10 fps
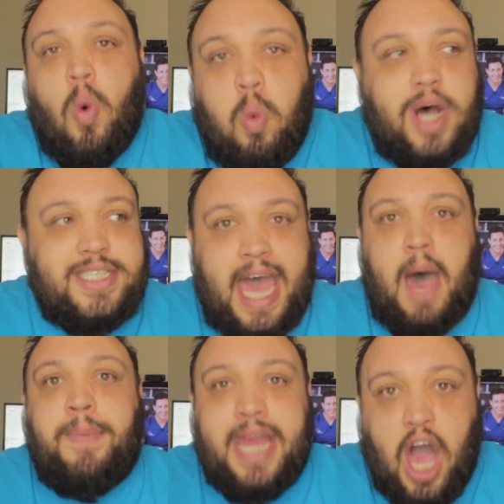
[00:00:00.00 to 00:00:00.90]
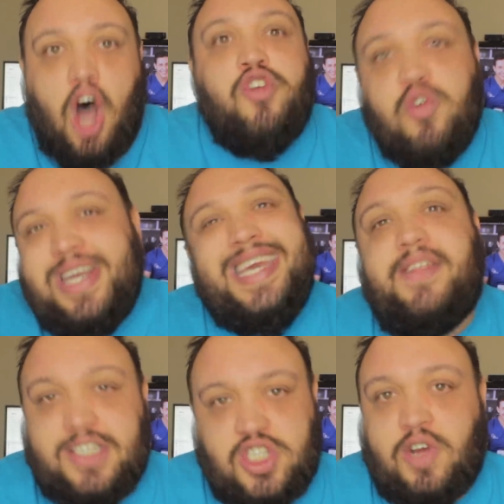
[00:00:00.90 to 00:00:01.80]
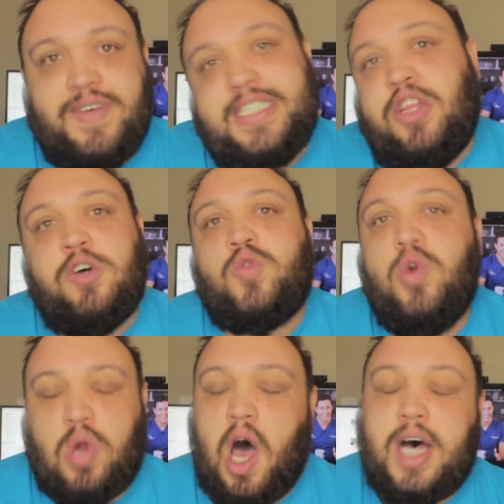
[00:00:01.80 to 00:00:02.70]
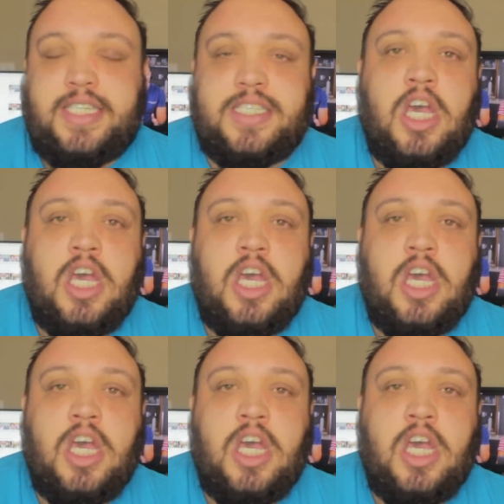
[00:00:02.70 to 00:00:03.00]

what's happening underneath the surface and those root causes.